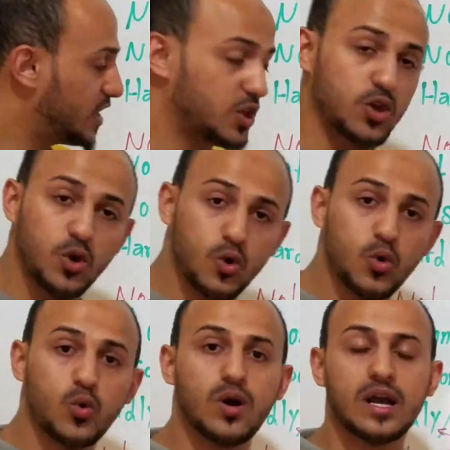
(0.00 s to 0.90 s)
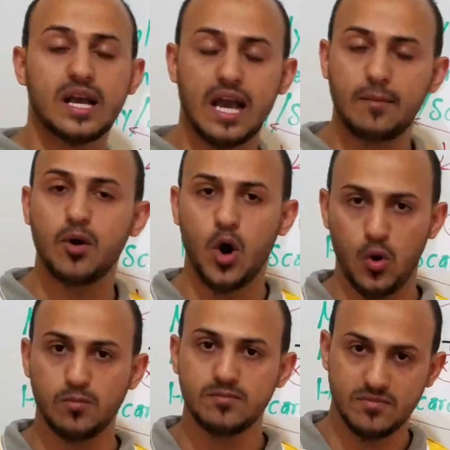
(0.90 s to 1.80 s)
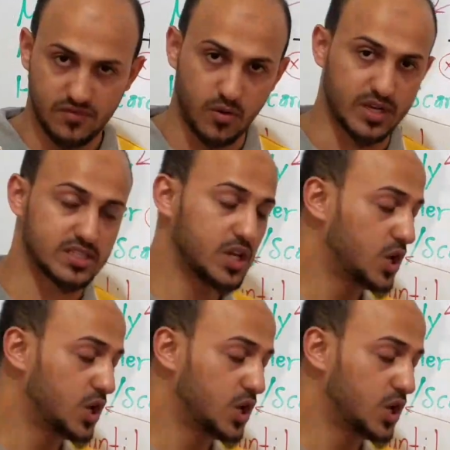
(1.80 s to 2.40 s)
you come home, focus.